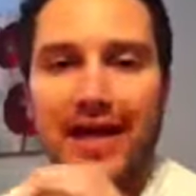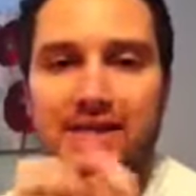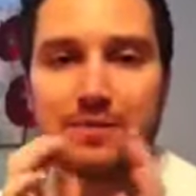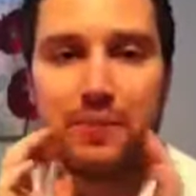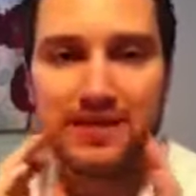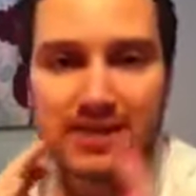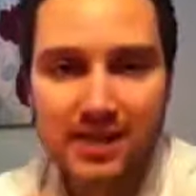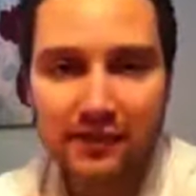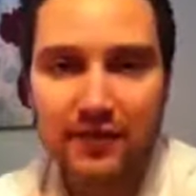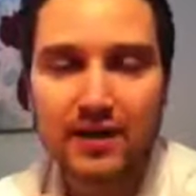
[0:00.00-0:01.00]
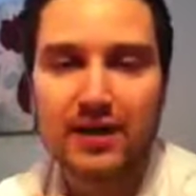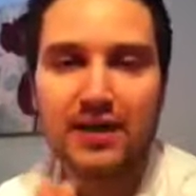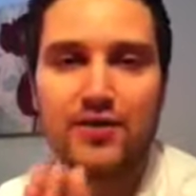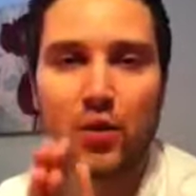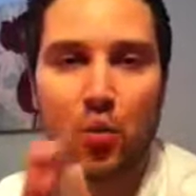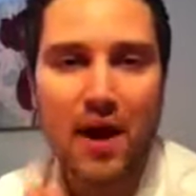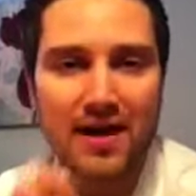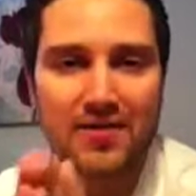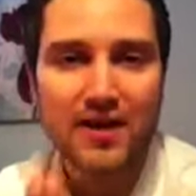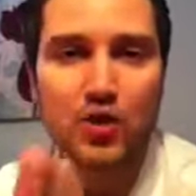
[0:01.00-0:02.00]
specifically the
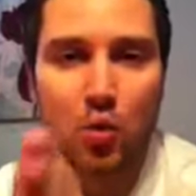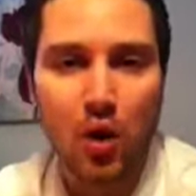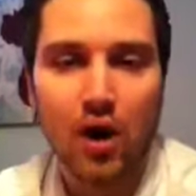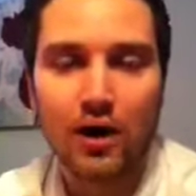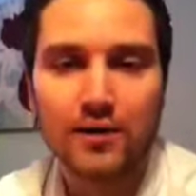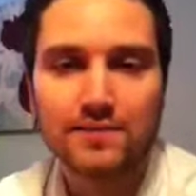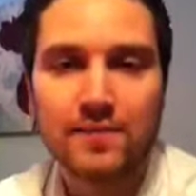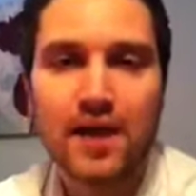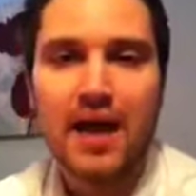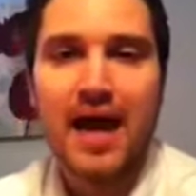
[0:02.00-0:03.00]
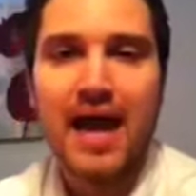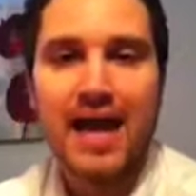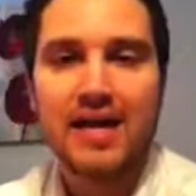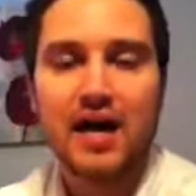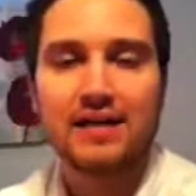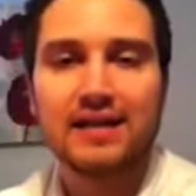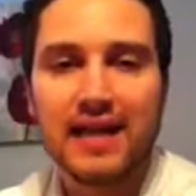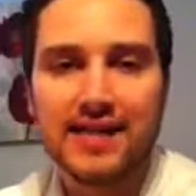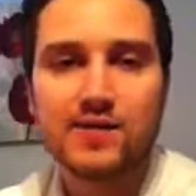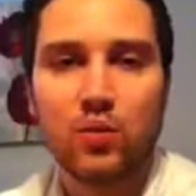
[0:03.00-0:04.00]
way that you are. And
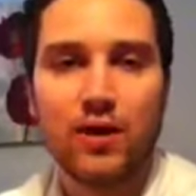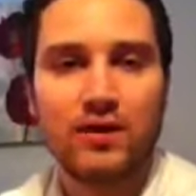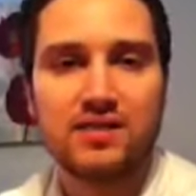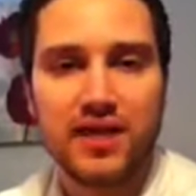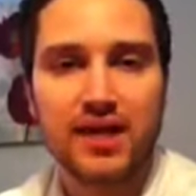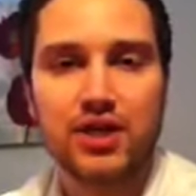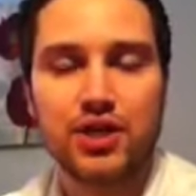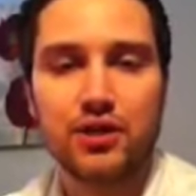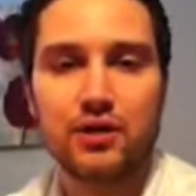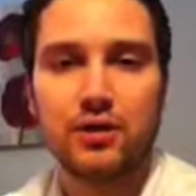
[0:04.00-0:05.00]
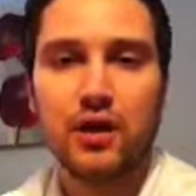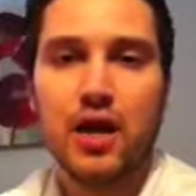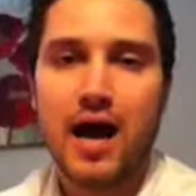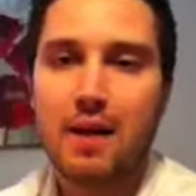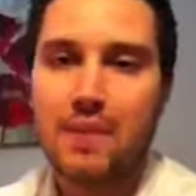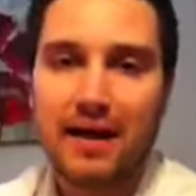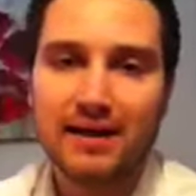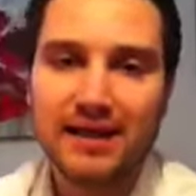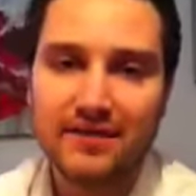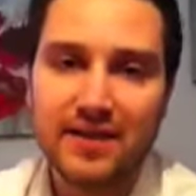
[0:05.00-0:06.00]
unless we're intentional
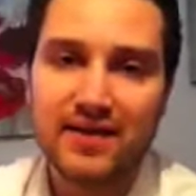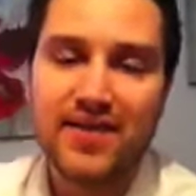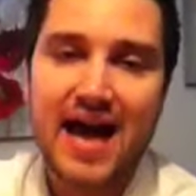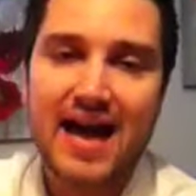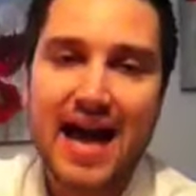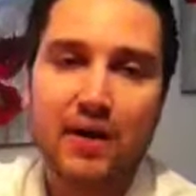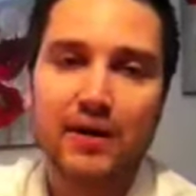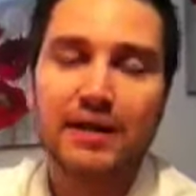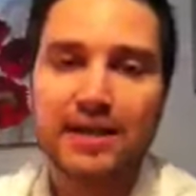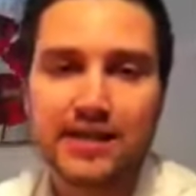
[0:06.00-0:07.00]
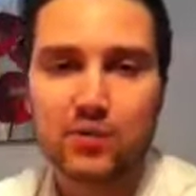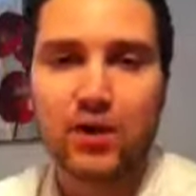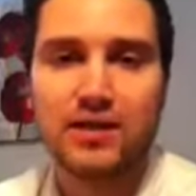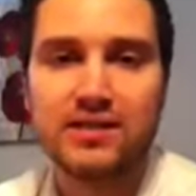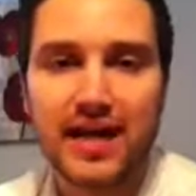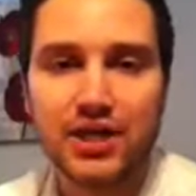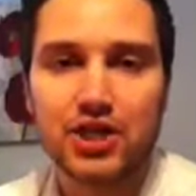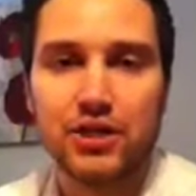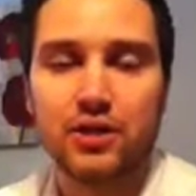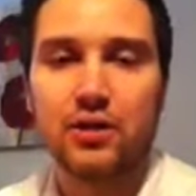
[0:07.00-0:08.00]
about living that out, unless we're
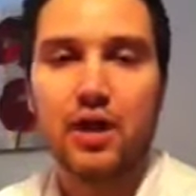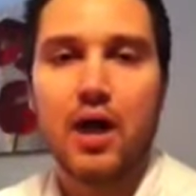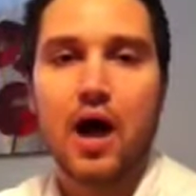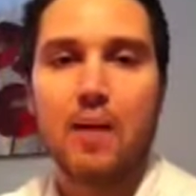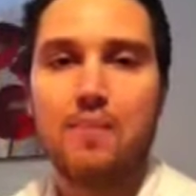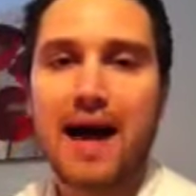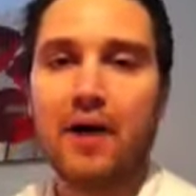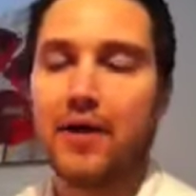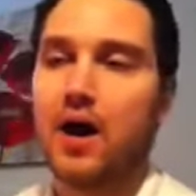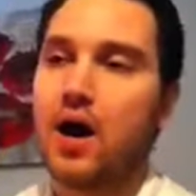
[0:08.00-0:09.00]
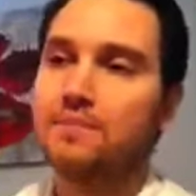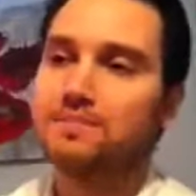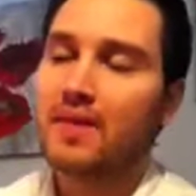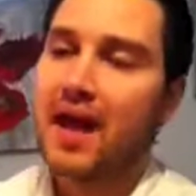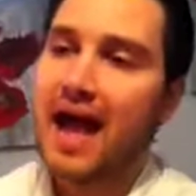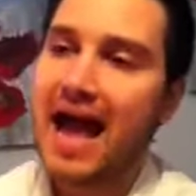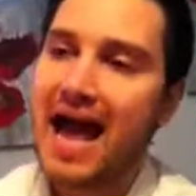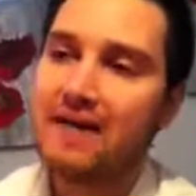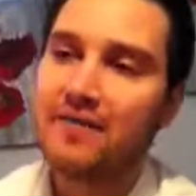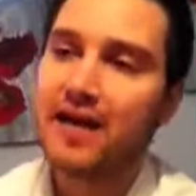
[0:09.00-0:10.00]
intentional about
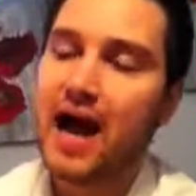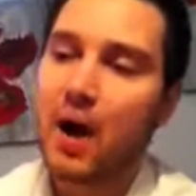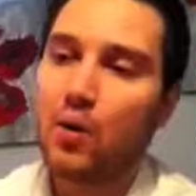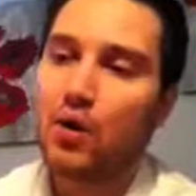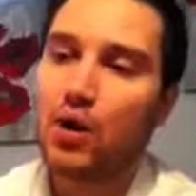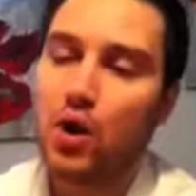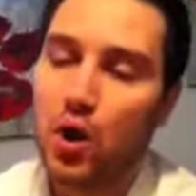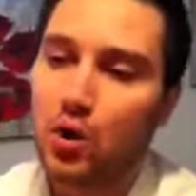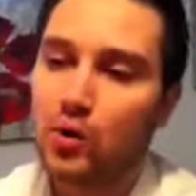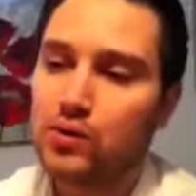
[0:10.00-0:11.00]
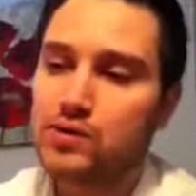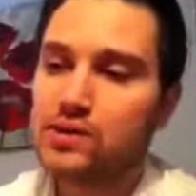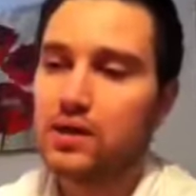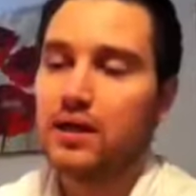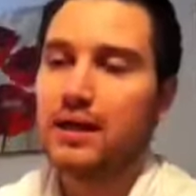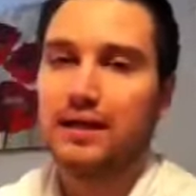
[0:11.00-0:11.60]
having our goals